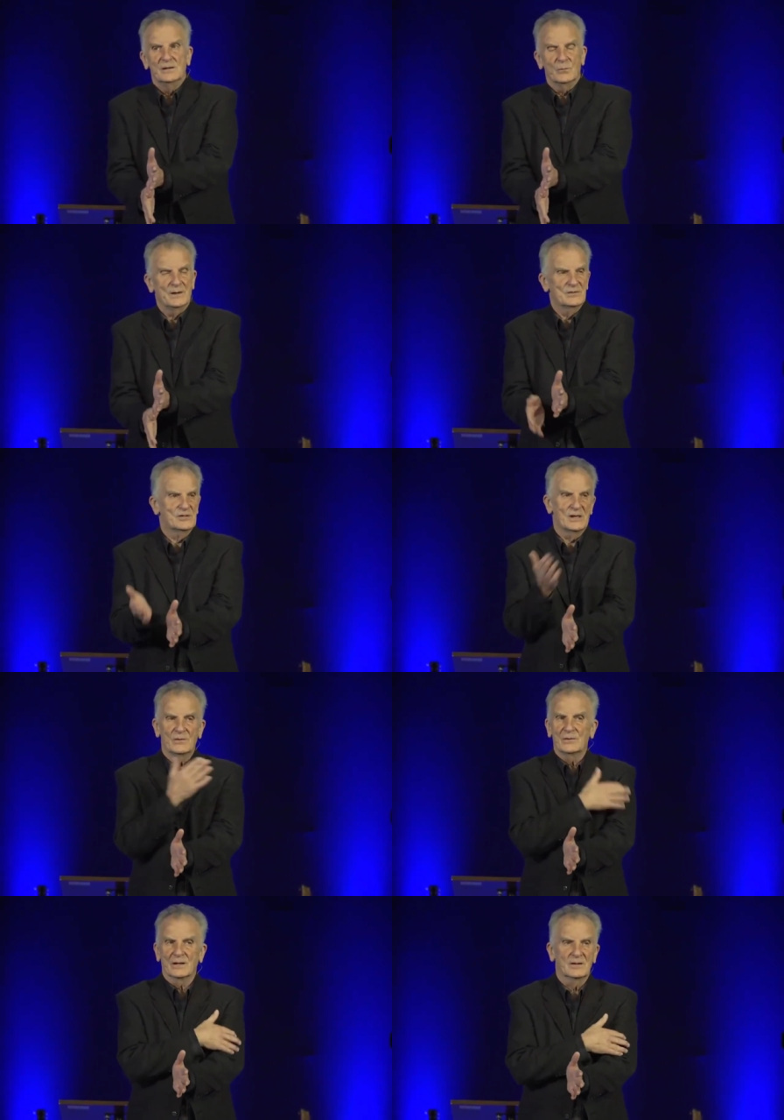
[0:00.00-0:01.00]
We
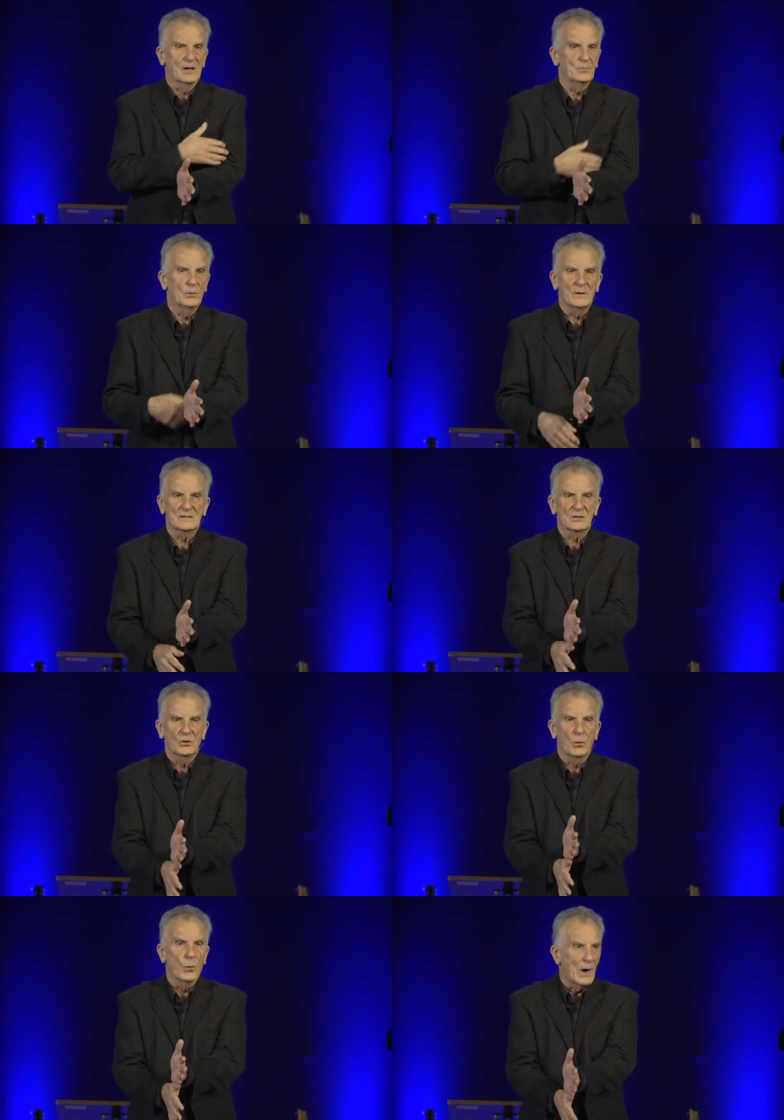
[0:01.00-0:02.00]
shared a couple weeks
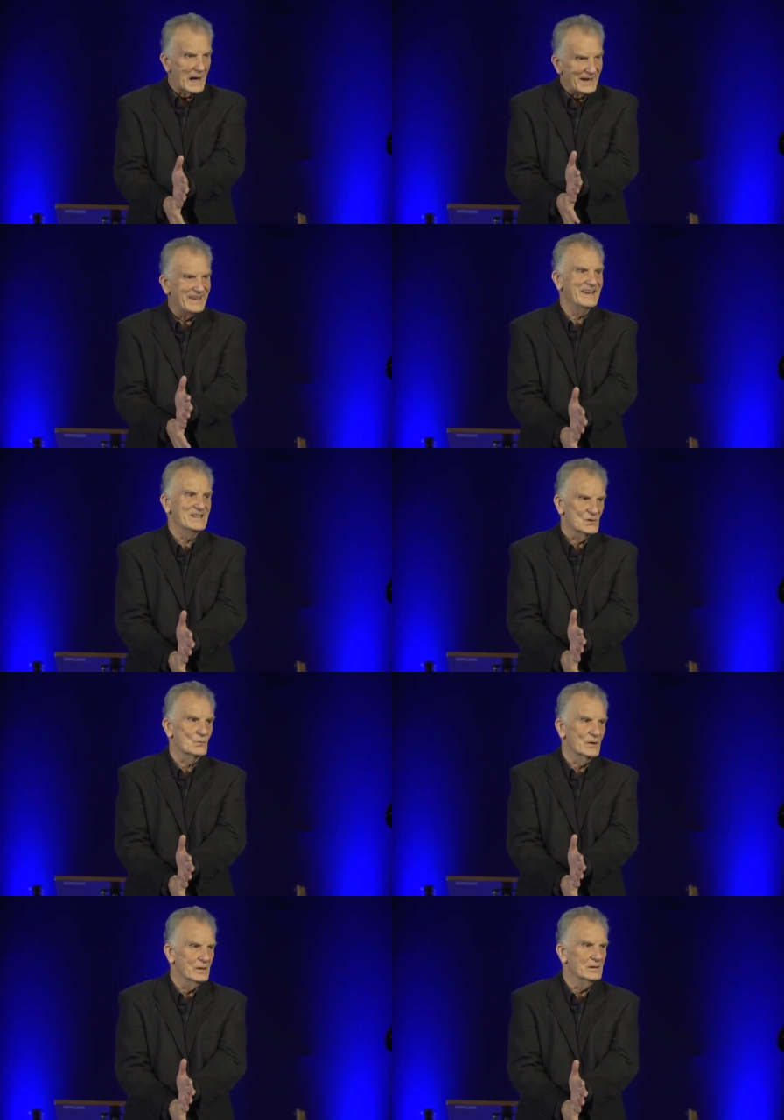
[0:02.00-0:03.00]
ago why
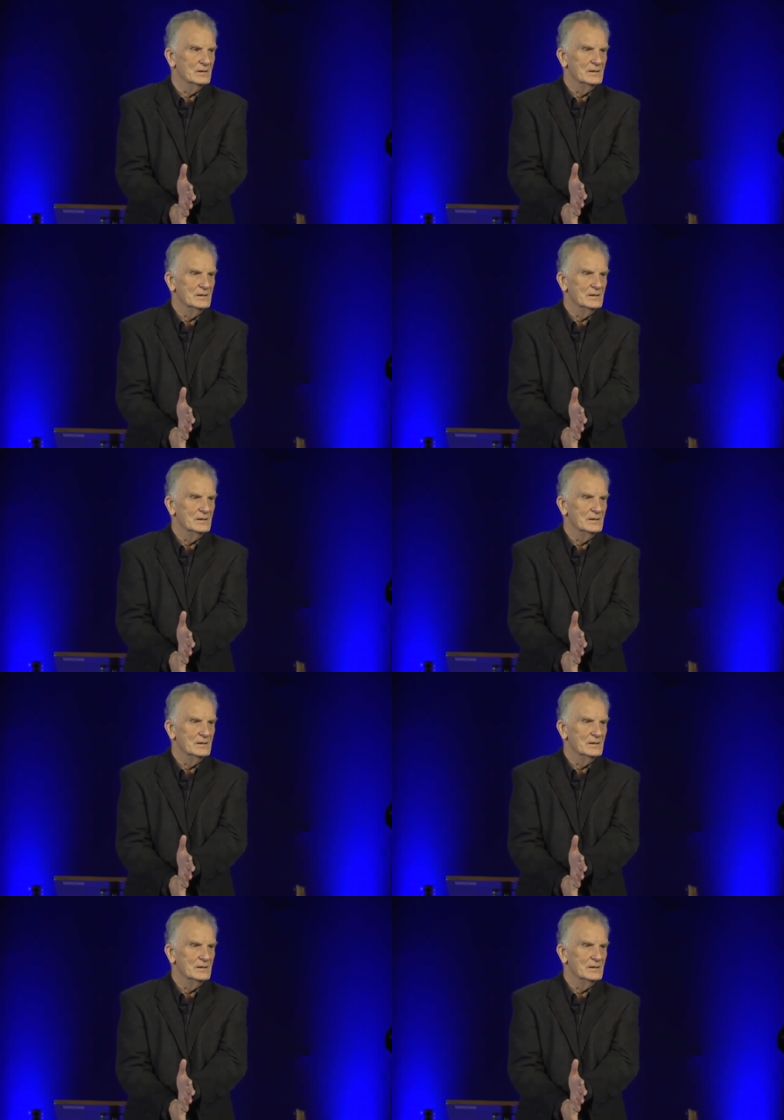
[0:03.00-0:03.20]
Israel.